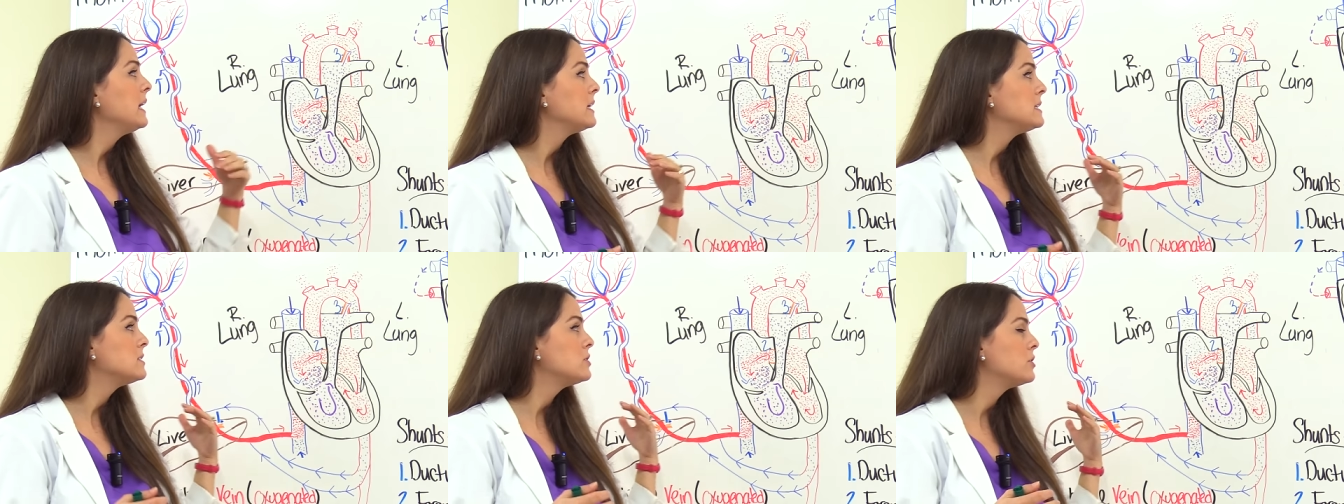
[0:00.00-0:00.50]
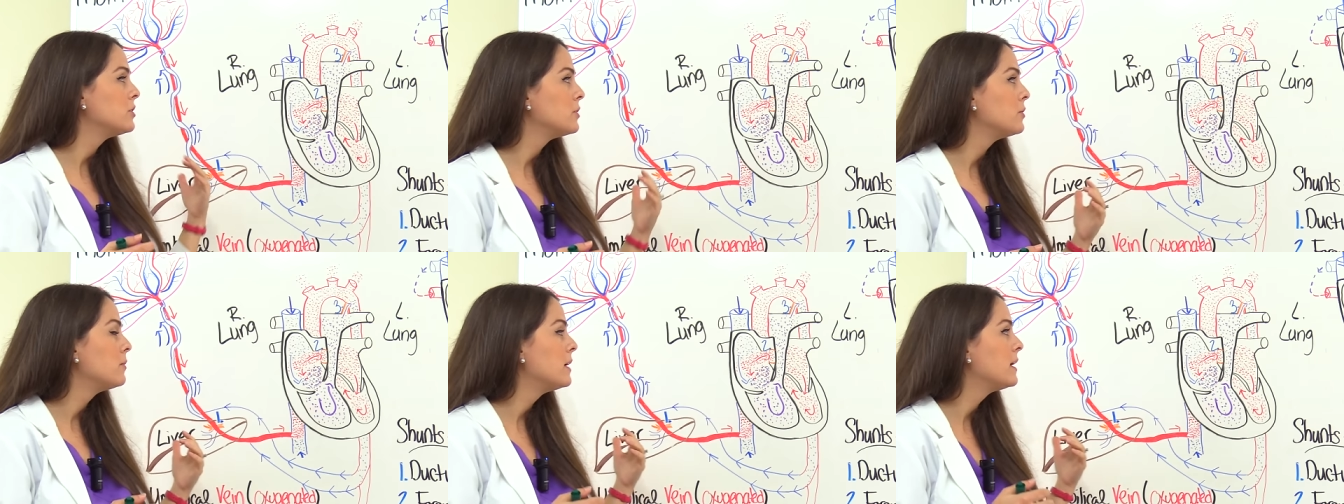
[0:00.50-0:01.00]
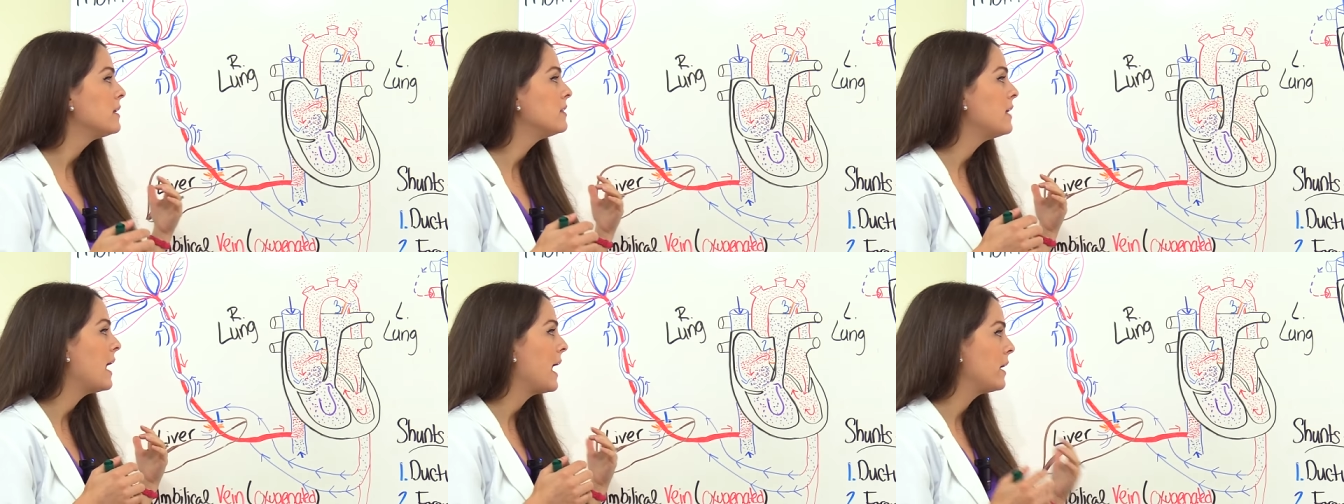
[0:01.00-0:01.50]
into
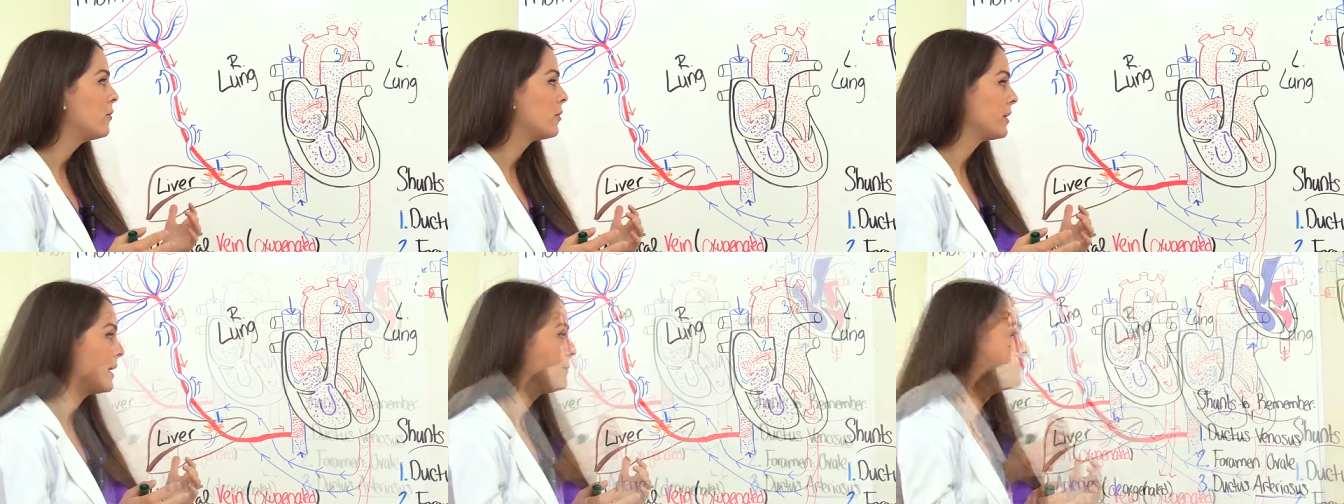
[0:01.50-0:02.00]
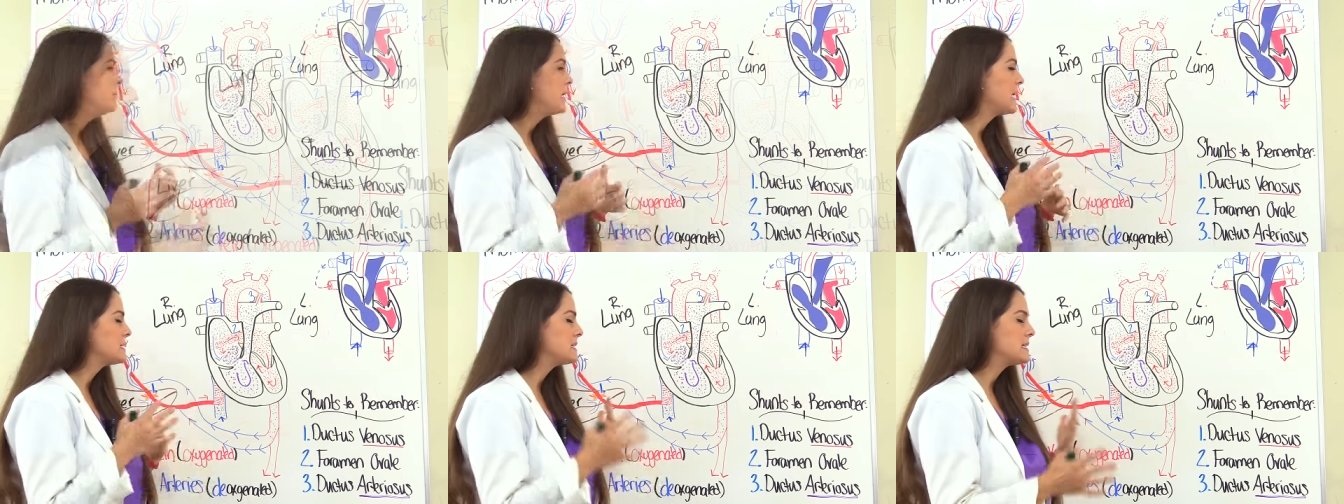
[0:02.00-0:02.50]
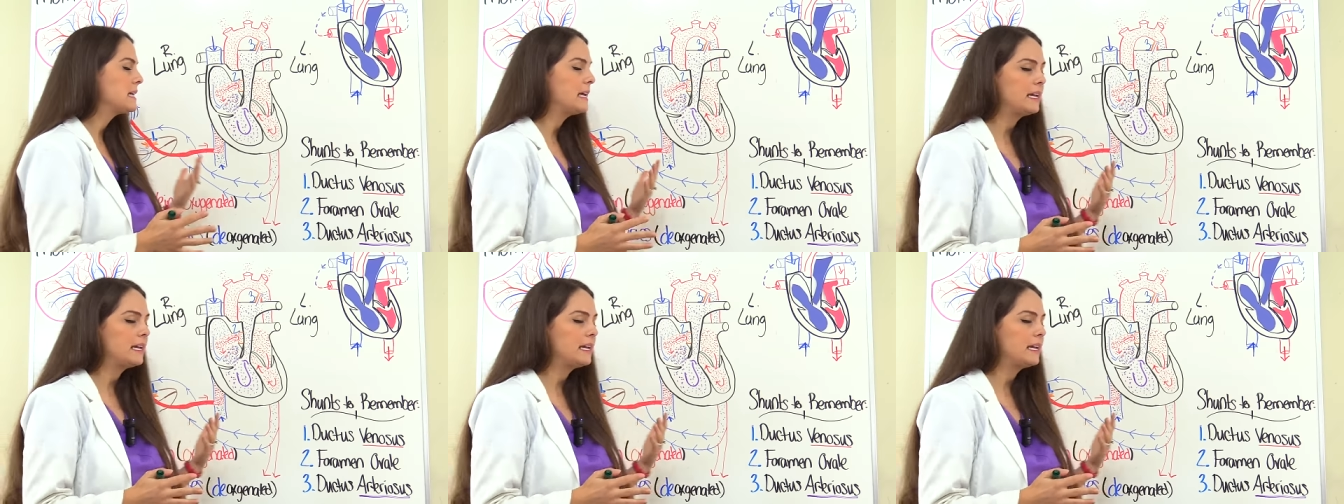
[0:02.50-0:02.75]
the aorta because it's